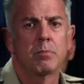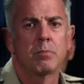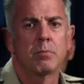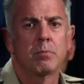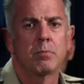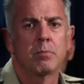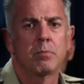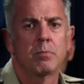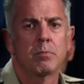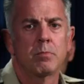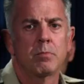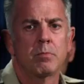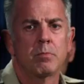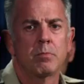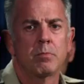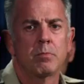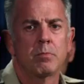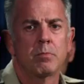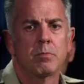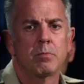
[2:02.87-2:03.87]

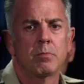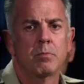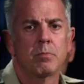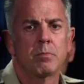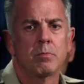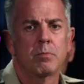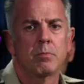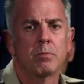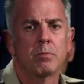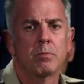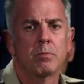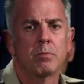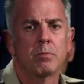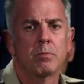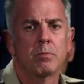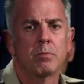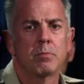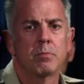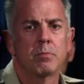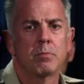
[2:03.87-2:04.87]

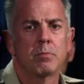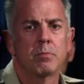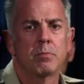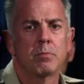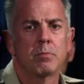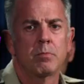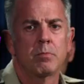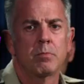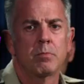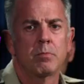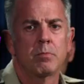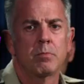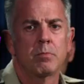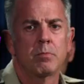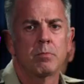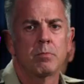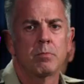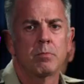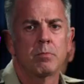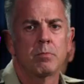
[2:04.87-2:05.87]

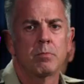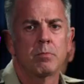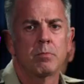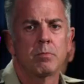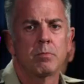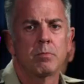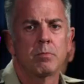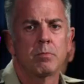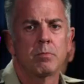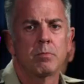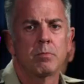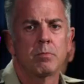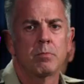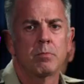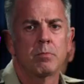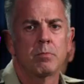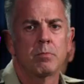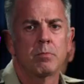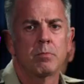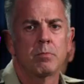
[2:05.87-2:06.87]

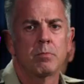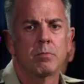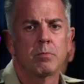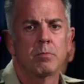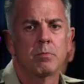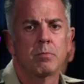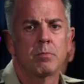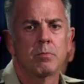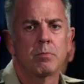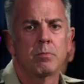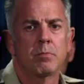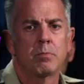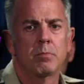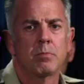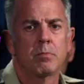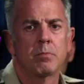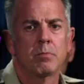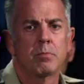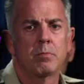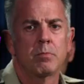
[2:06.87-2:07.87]

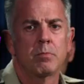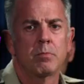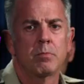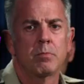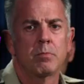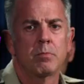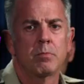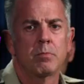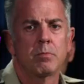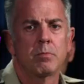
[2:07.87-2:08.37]
(no lip movement)